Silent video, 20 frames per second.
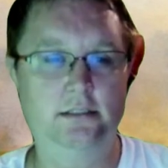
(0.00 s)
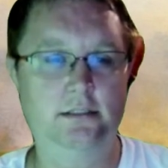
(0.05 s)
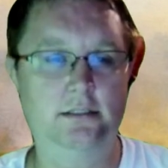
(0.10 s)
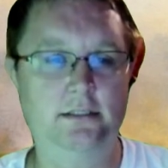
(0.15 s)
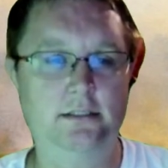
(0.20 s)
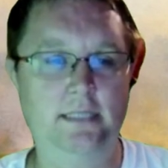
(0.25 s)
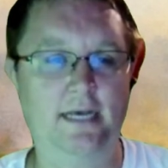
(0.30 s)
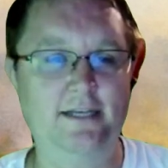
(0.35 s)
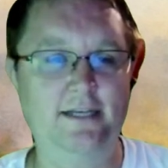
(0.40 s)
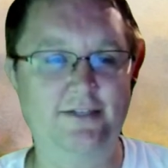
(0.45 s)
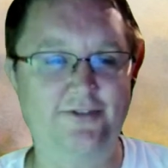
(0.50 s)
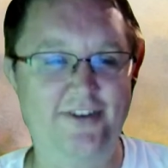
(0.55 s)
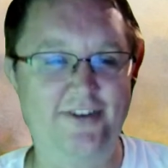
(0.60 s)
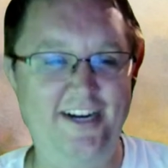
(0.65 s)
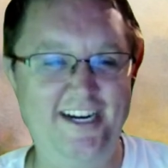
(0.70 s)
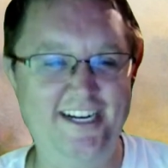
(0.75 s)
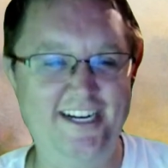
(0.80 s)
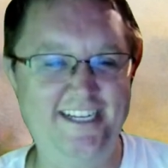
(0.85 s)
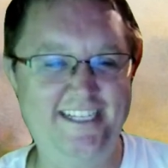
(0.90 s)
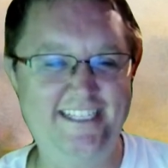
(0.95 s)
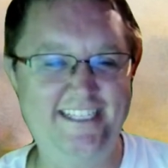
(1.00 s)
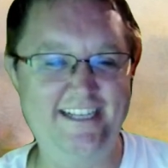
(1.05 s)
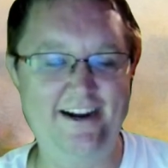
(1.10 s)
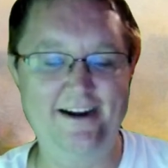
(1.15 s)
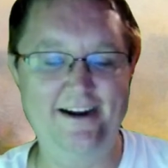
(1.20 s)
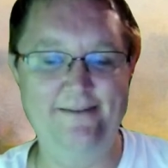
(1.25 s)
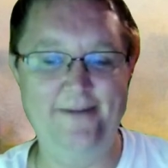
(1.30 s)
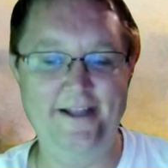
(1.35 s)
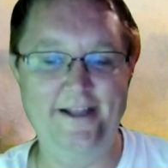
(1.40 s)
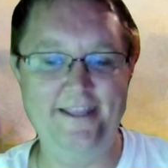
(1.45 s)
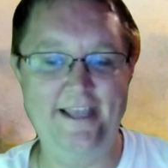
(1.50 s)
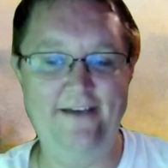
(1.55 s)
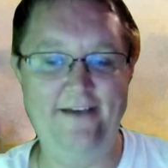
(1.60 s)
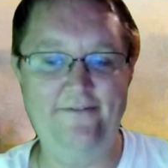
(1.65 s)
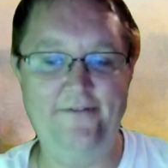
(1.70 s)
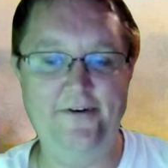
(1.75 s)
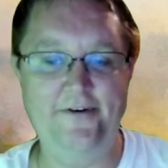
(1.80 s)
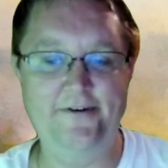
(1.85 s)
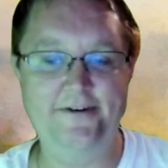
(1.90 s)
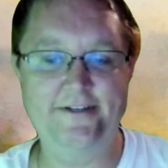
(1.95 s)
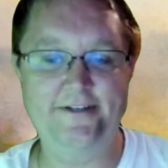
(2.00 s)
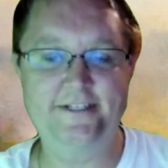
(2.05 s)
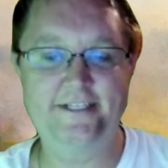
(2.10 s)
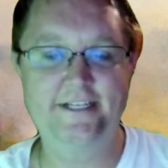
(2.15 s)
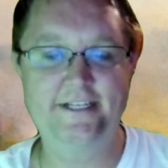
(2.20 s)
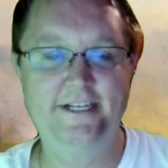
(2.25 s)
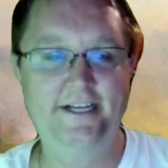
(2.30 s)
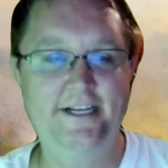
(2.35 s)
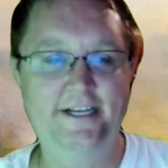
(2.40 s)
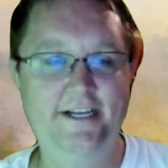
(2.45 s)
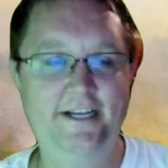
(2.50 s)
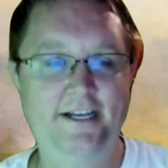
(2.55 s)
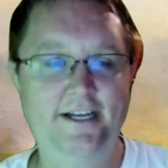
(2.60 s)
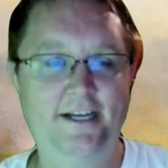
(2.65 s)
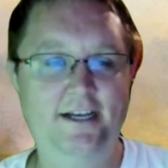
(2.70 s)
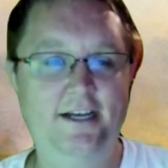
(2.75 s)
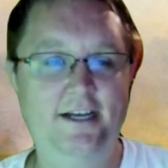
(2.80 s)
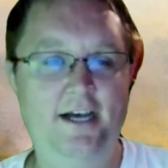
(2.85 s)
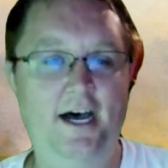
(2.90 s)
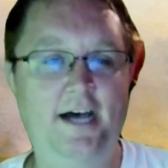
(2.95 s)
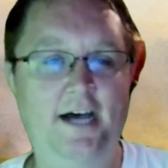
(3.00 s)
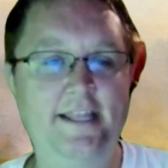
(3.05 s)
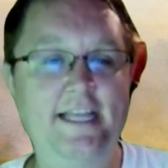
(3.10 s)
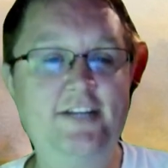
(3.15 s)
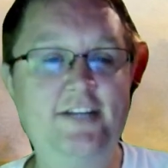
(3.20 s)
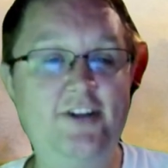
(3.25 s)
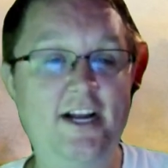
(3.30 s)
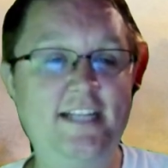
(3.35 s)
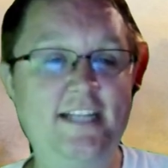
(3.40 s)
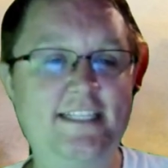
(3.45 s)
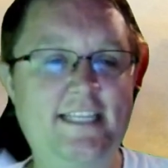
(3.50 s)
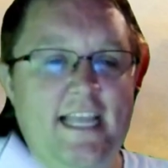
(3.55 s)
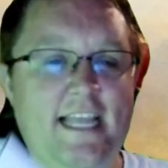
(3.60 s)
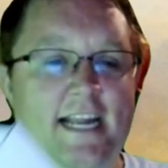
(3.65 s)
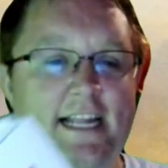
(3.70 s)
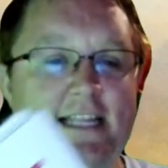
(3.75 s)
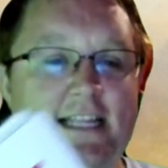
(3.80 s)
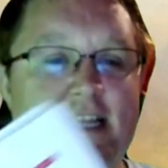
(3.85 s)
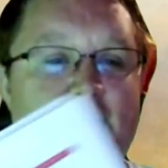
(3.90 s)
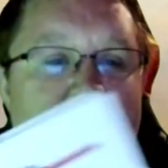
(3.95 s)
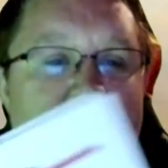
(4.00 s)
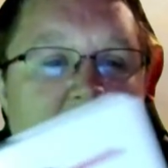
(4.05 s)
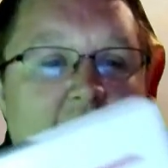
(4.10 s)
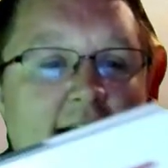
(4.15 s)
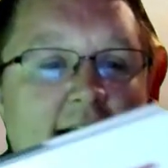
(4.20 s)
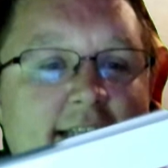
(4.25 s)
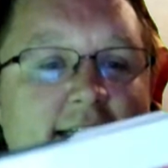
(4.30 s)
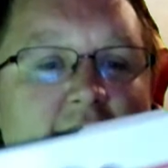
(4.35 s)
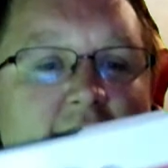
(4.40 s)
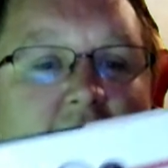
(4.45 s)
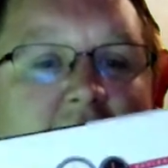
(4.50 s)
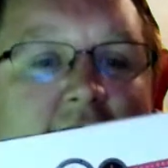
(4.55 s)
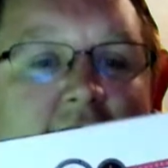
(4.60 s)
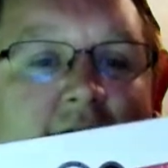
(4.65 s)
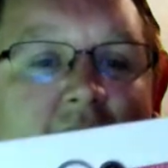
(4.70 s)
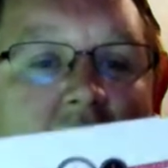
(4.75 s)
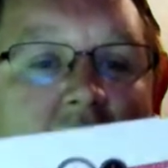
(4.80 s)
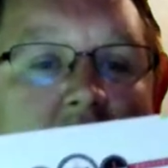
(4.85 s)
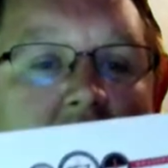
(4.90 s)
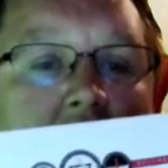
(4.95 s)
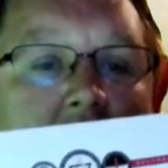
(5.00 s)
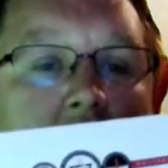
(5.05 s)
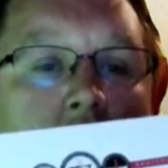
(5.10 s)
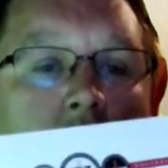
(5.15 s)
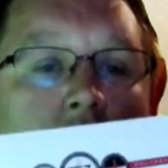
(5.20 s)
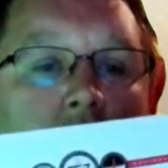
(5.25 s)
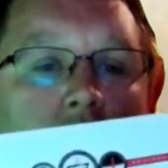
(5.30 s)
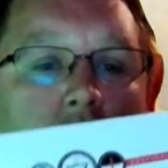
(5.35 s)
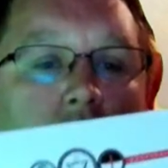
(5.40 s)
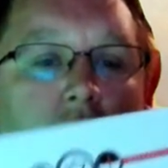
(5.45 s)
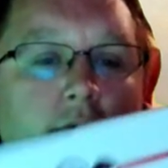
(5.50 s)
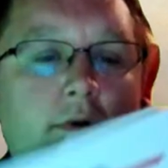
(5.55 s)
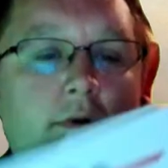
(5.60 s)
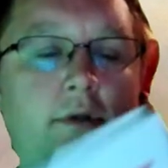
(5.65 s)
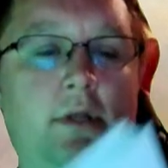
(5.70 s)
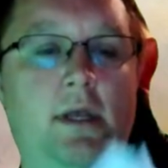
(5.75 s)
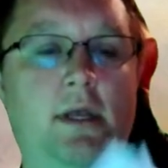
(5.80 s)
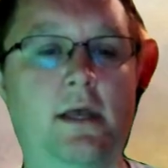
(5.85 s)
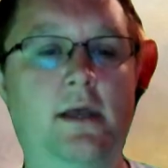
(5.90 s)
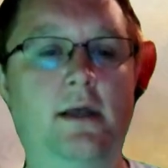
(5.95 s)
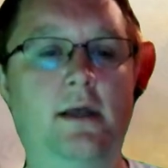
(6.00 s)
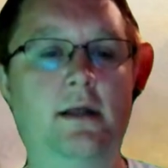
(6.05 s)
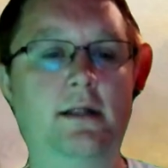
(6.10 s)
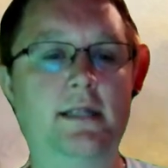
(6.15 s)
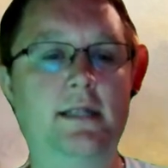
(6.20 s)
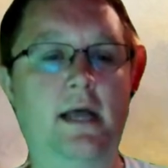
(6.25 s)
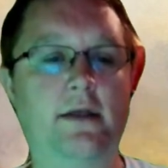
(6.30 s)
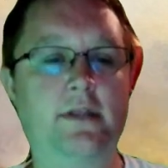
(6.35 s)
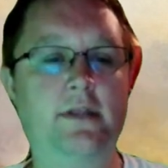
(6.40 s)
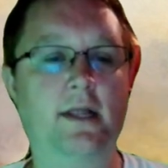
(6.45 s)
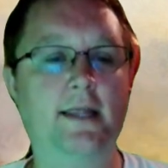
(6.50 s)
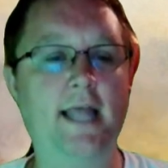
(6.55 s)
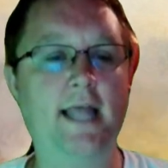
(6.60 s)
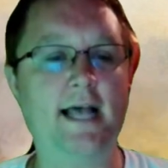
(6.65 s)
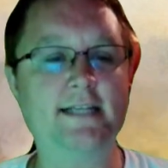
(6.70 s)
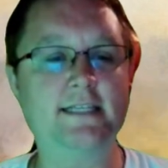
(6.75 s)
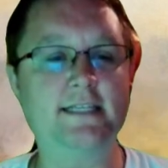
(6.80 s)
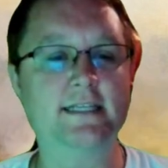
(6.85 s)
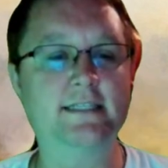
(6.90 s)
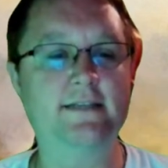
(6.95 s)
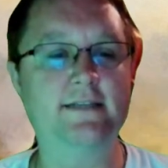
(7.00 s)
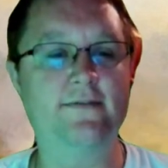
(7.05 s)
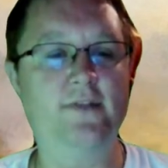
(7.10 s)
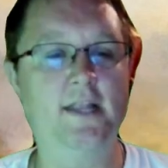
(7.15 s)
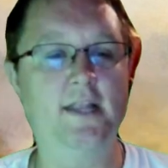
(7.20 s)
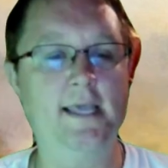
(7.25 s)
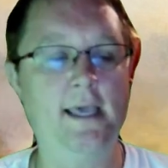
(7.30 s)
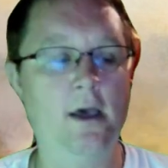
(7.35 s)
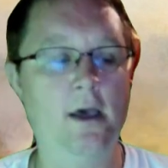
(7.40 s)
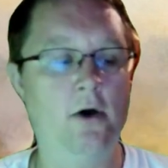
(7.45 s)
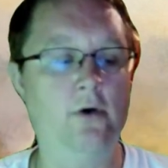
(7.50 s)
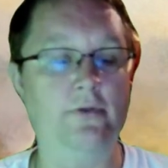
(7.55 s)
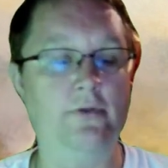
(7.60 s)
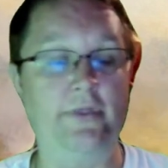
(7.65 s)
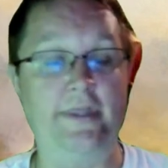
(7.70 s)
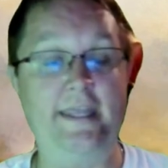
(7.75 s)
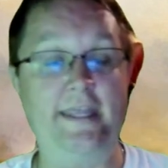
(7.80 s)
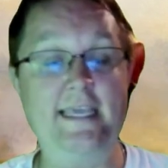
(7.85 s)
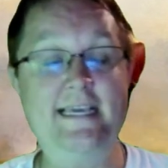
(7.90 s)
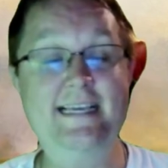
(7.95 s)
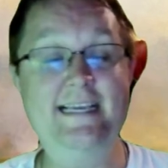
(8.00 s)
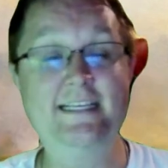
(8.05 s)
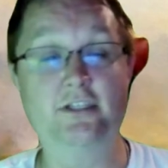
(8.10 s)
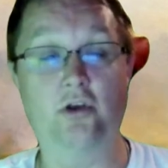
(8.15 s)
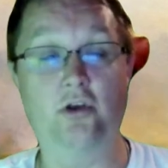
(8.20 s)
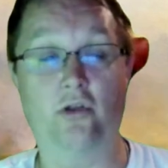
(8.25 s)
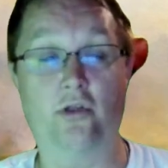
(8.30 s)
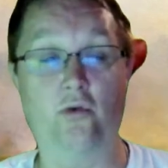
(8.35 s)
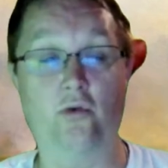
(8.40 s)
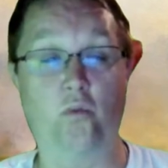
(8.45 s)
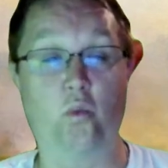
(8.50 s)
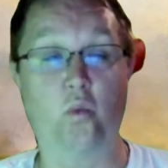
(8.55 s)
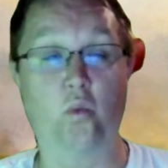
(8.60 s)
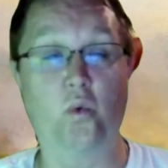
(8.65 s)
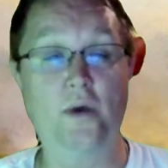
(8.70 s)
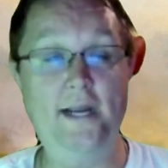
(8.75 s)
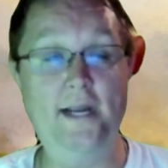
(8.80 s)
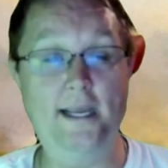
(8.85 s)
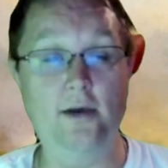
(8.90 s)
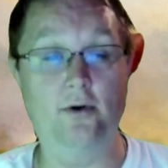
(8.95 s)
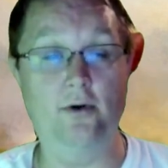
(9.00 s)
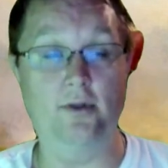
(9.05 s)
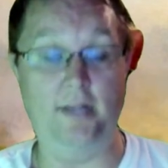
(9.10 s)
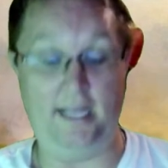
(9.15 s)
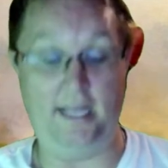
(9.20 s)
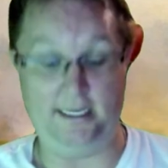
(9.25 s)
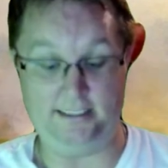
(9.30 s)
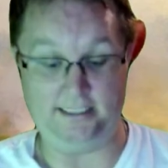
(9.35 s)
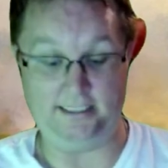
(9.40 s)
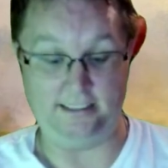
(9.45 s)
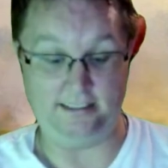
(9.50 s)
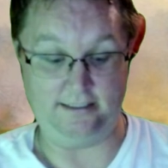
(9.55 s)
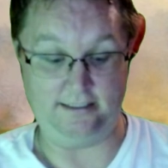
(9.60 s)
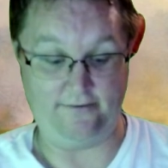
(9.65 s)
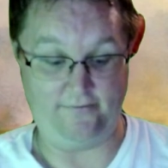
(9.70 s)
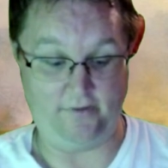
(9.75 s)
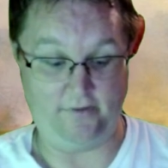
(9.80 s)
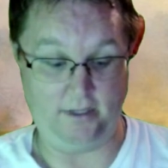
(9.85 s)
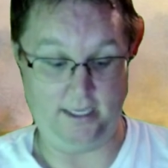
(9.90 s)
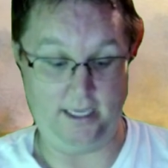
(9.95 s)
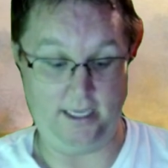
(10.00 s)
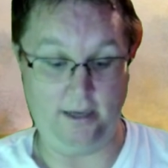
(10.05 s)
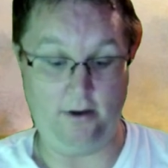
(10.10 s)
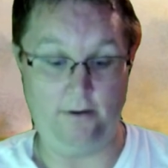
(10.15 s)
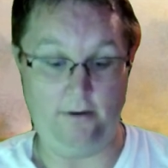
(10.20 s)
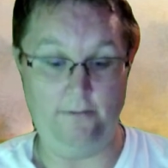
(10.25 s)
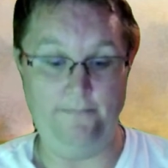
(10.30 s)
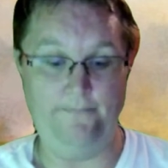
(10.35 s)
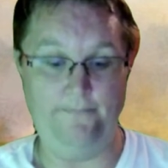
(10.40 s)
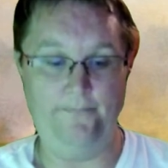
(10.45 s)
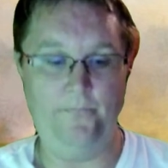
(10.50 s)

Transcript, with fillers: That was weird. Sorry about that, folks. Uh, they translated the lessons of Lyon. Now, the lessons of Lyon, these are the real lessons of Lyon.